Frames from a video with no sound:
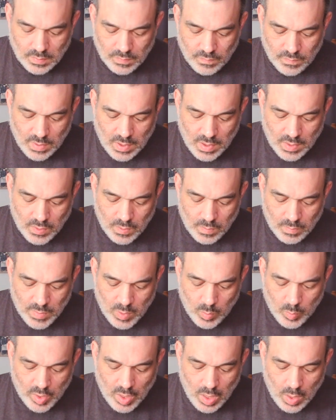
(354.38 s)
Father,
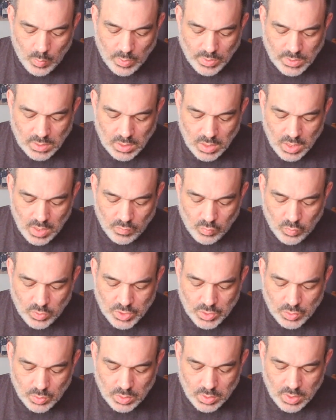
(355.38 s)
may we always love
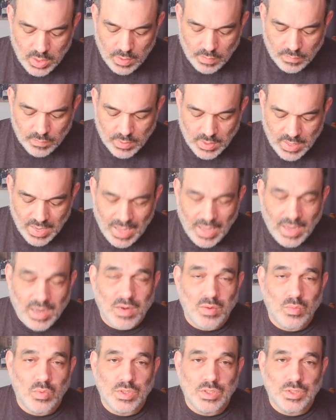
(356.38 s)
what you love and
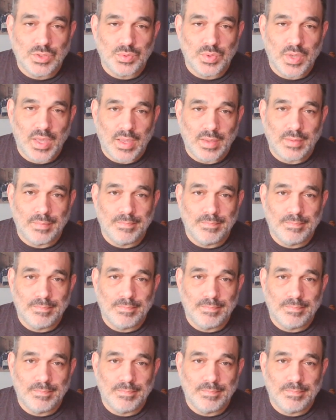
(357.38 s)
hate what you hate.